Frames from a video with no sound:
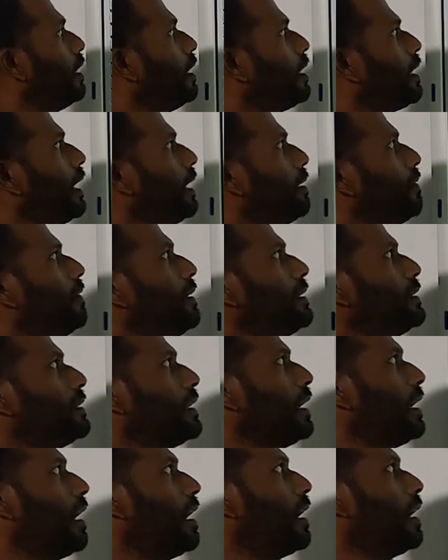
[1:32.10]
Right, we'll
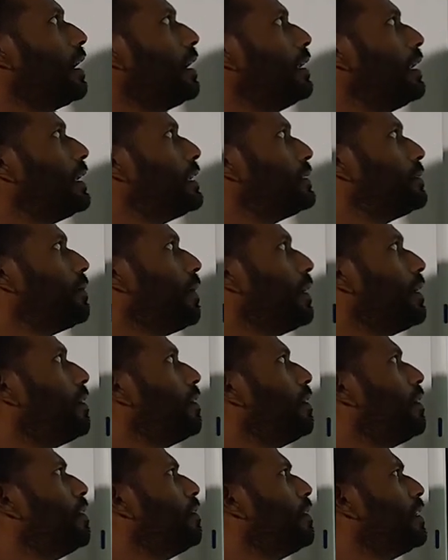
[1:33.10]
see. Next
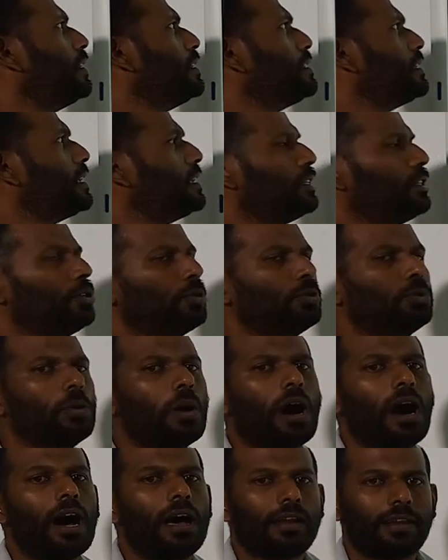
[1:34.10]
one. What is a
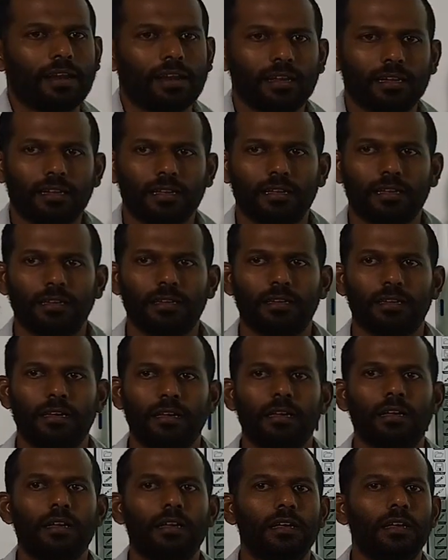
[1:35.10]
URL?
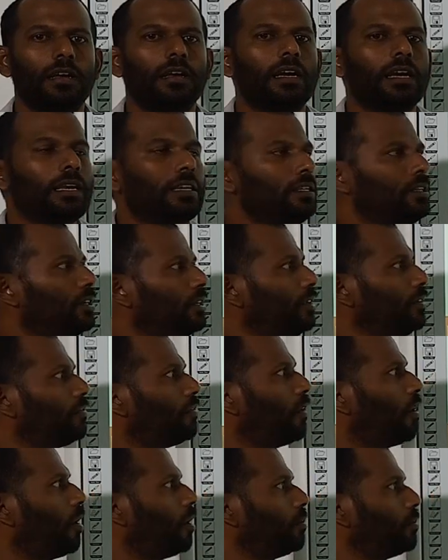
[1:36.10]

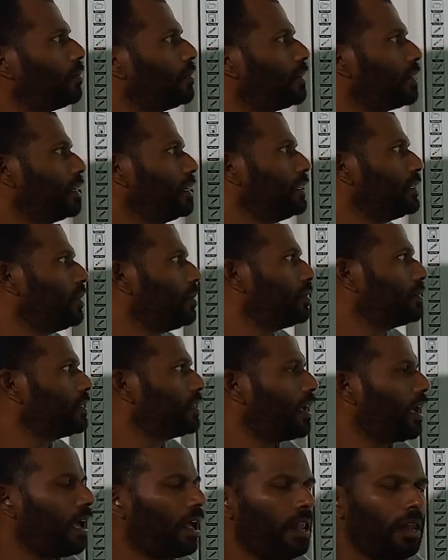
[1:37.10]
Uniform
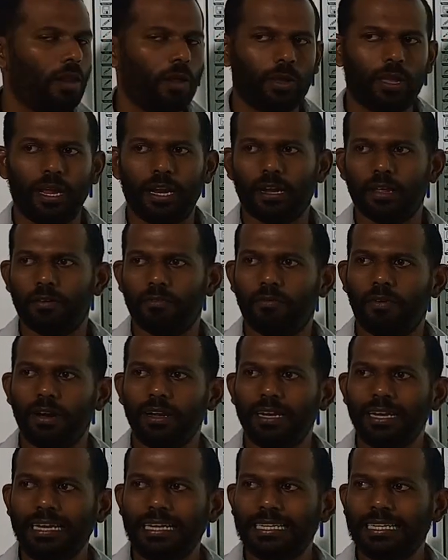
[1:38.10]
Resource Locator.
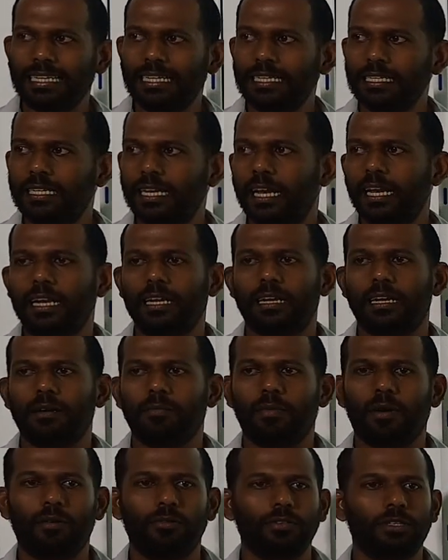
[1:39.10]
What it contains
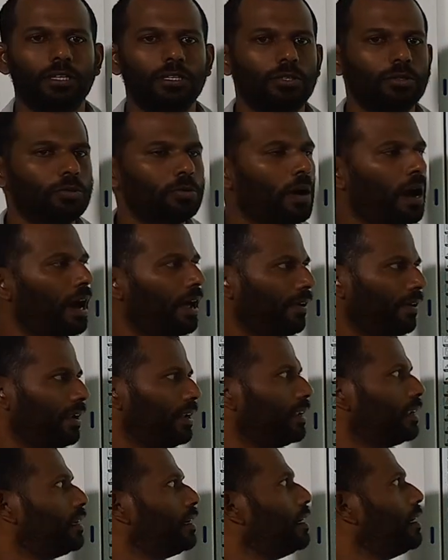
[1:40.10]
about the URL?